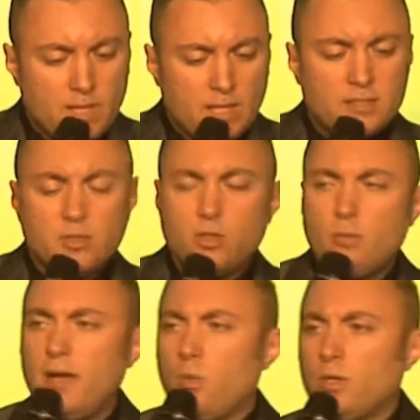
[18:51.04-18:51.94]
Listen, no
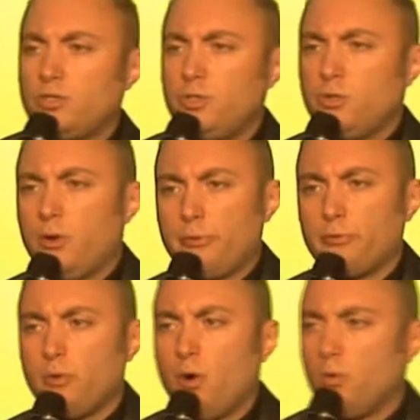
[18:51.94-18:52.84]
matter what you go
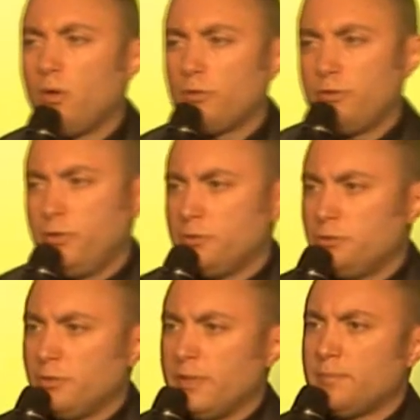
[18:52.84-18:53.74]
through, hold on to your
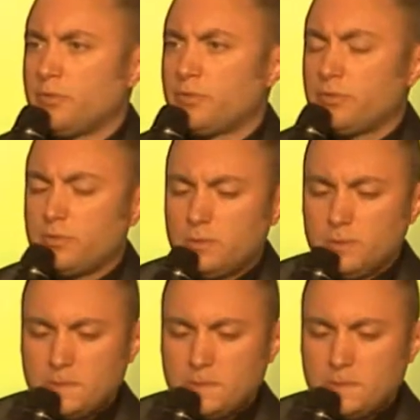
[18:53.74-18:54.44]
dreams.